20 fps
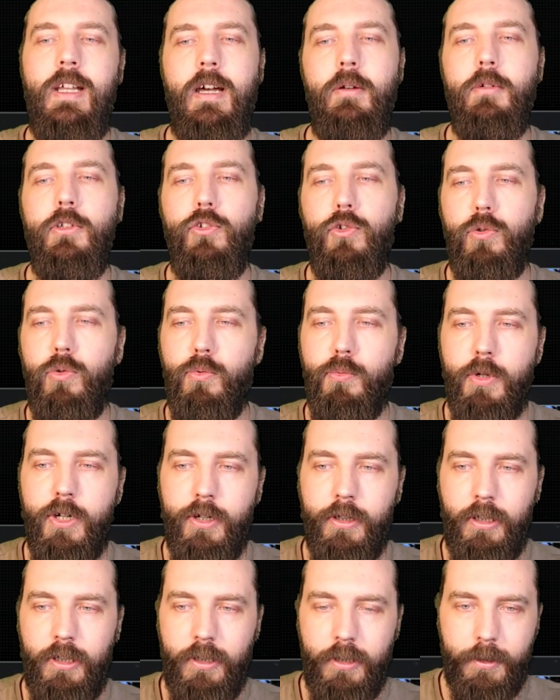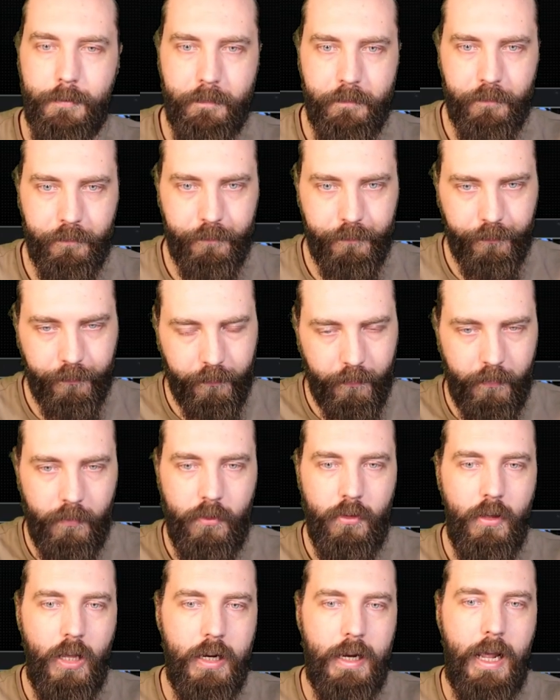it's all working
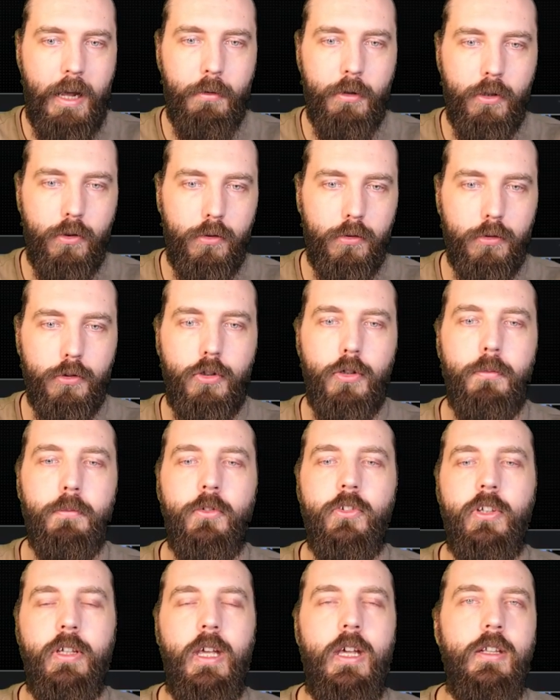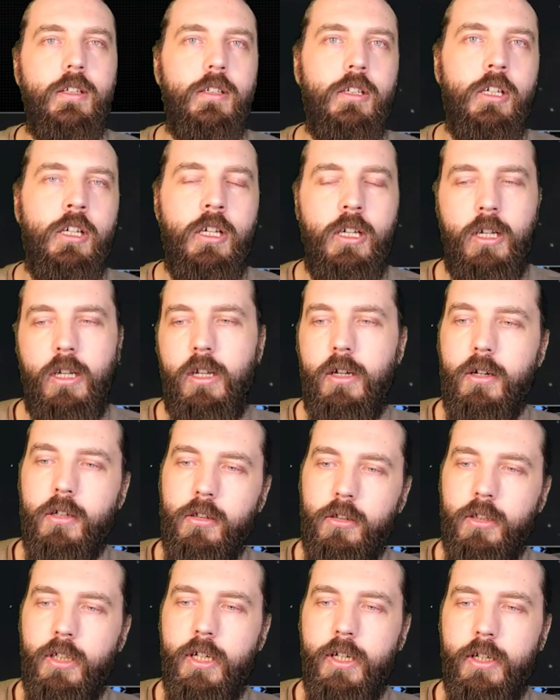and how it all comes together.
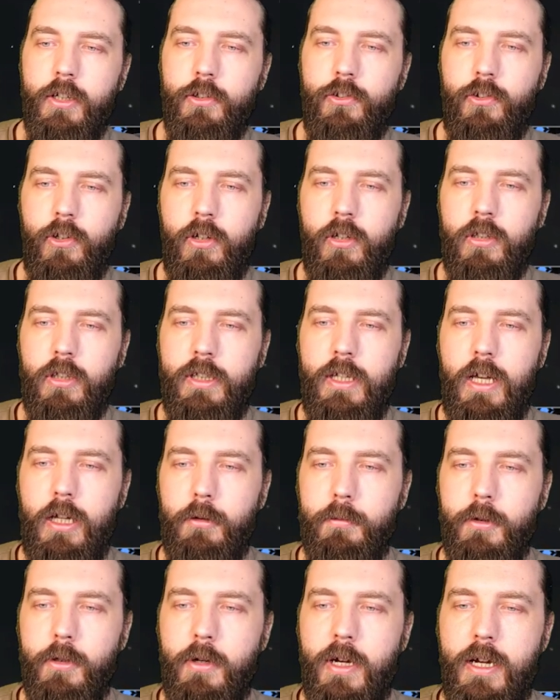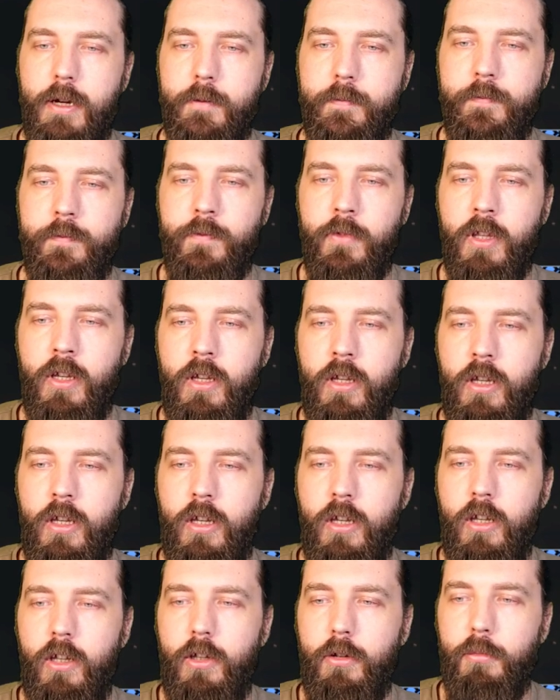It'll certainly help you out.
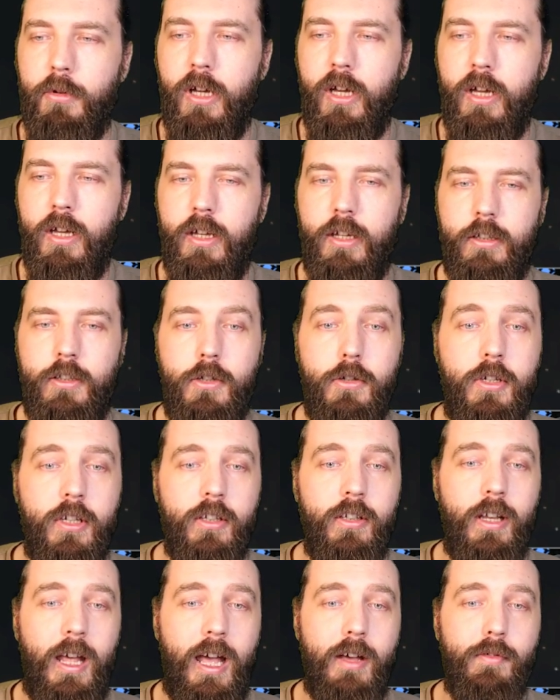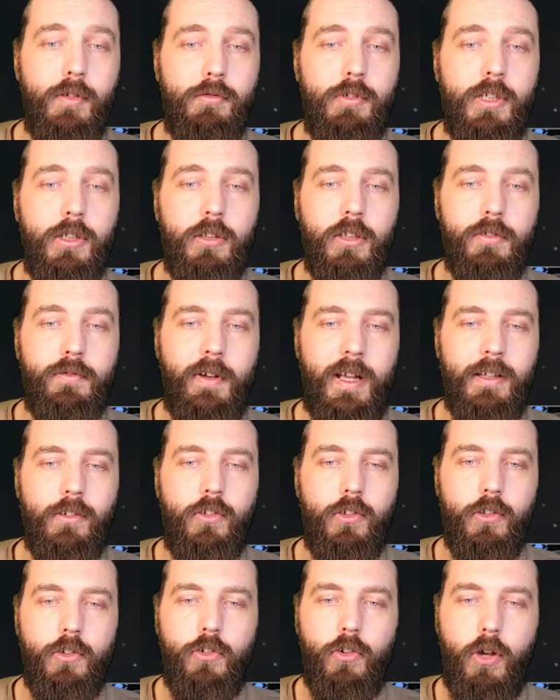You can have a real
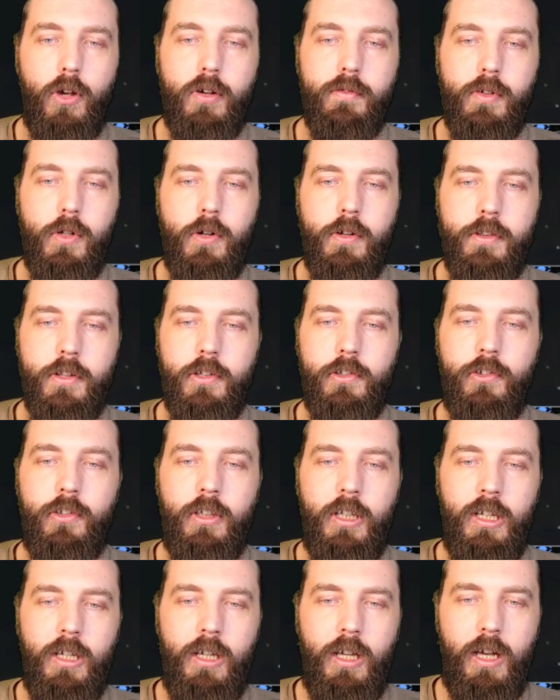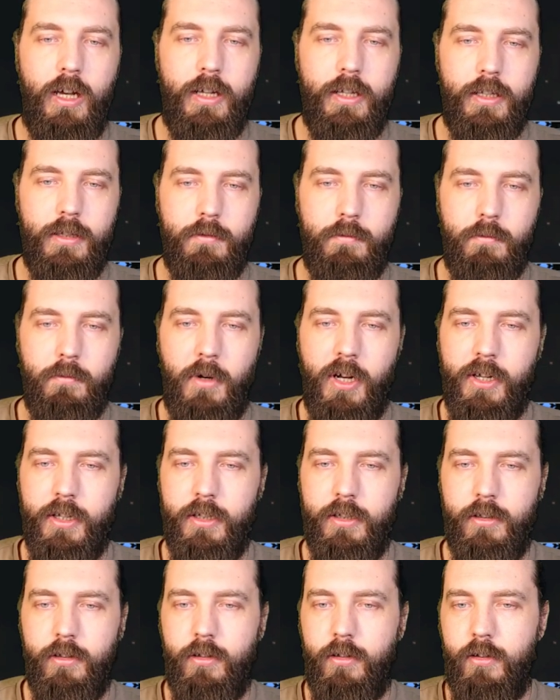advantage over others.
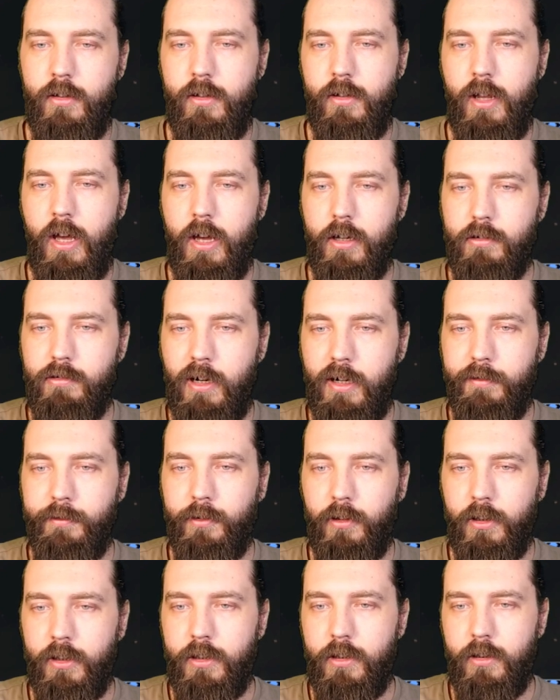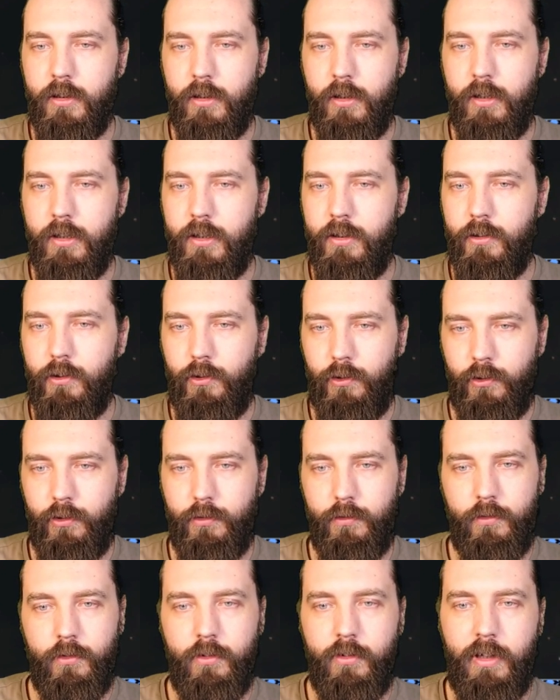My aircraft fleet is
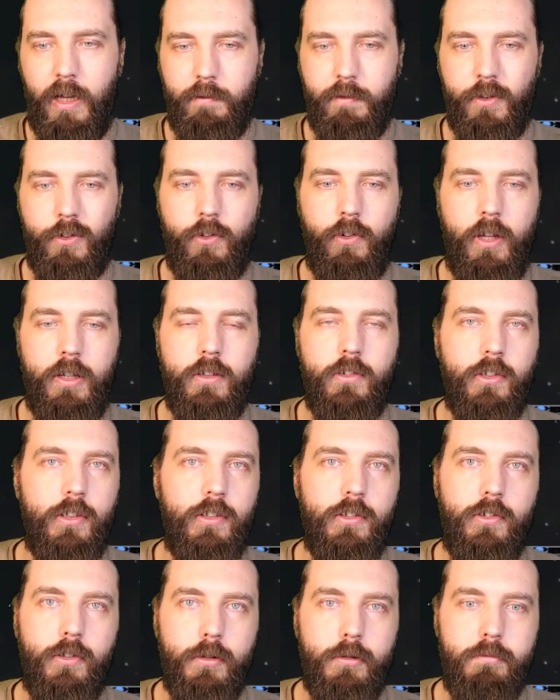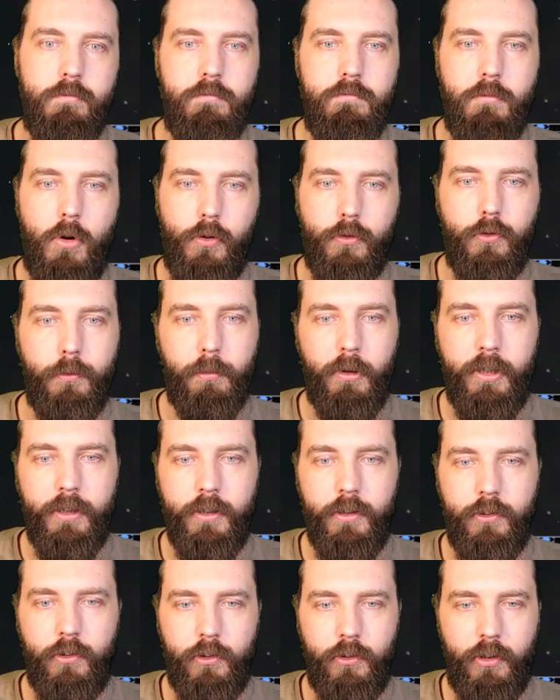devastating to most
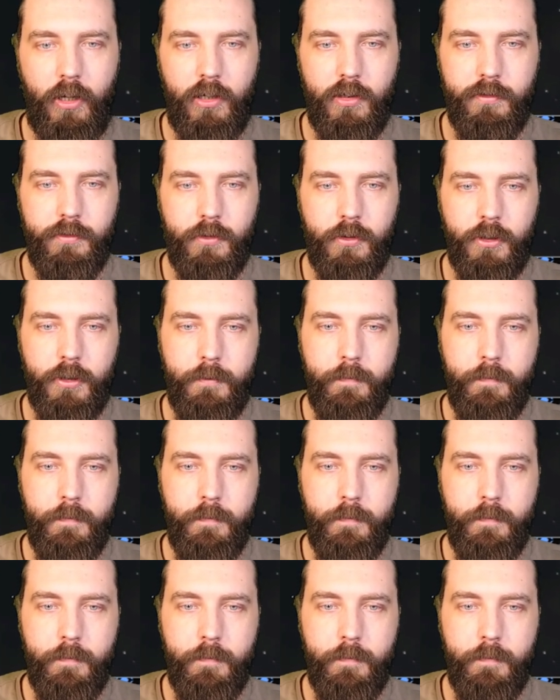players. It's kind of funny.